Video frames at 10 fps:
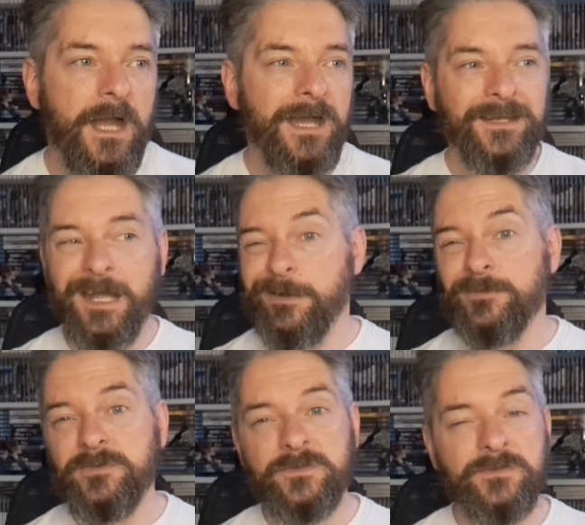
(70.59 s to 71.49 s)
And I
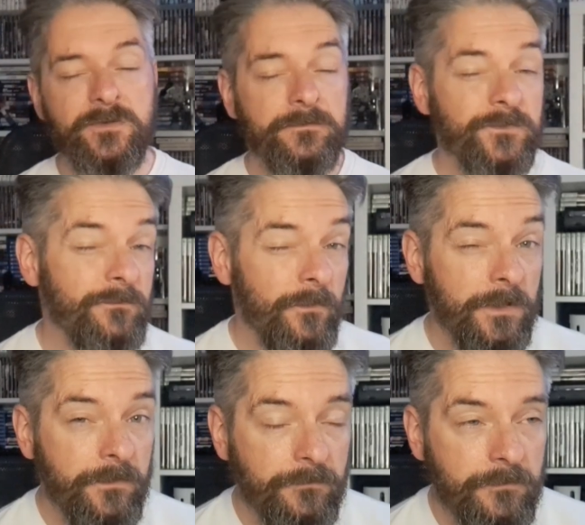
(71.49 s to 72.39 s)
was just sort of
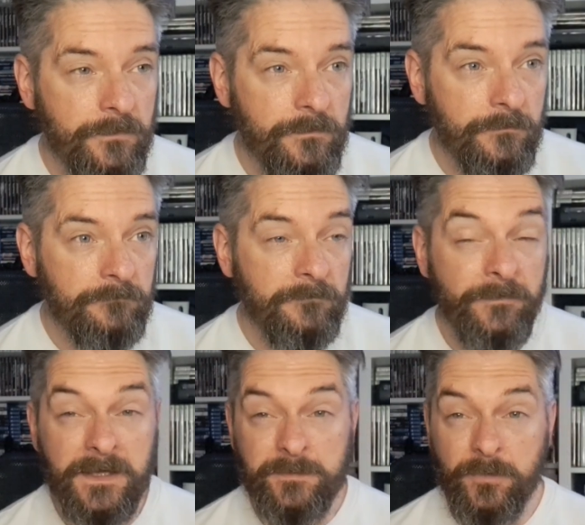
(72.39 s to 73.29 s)
scrolling through
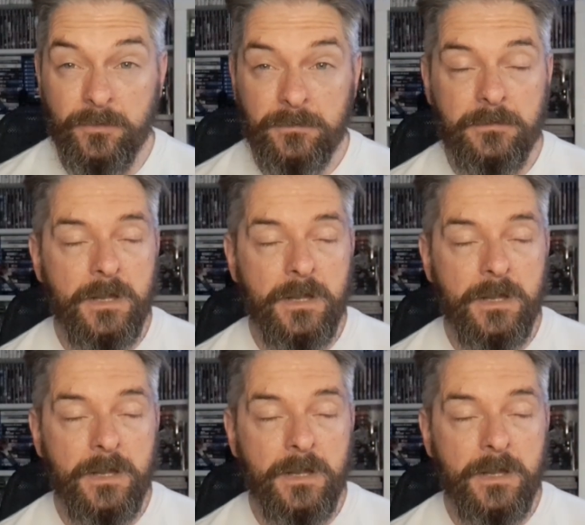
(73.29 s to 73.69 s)
Facebook